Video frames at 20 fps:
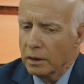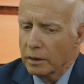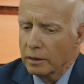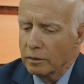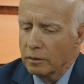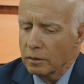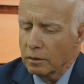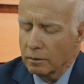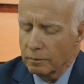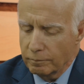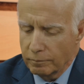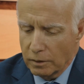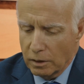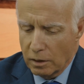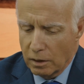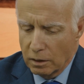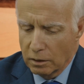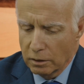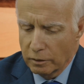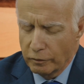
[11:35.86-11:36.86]
remind
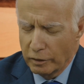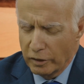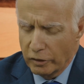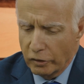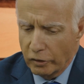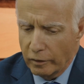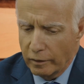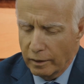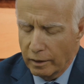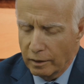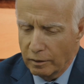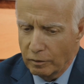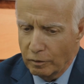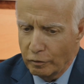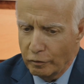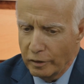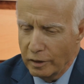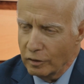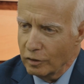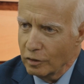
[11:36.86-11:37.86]
all of us
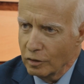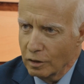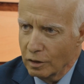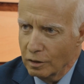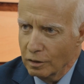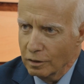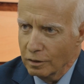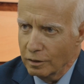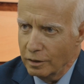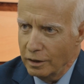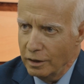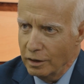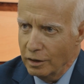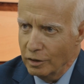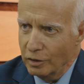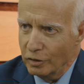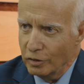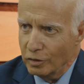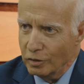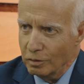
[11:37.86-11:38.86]
that fentanyl
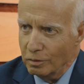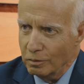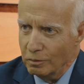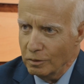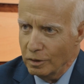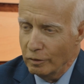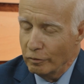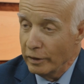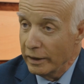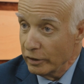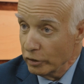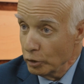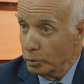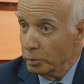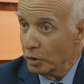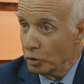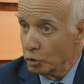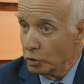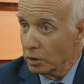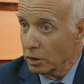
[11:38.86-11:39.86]
is a
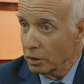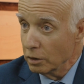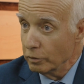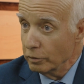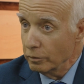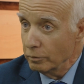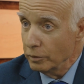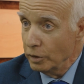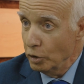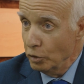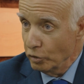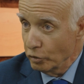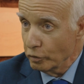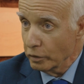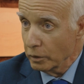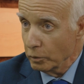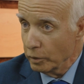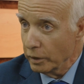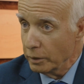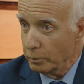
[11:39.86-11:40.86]
valuable drug
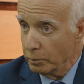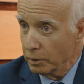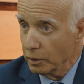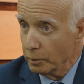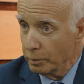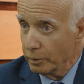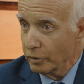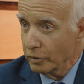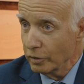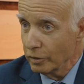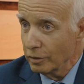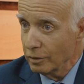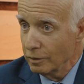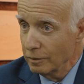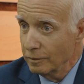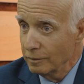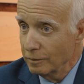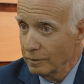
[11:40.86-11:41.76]
used for the right purpose.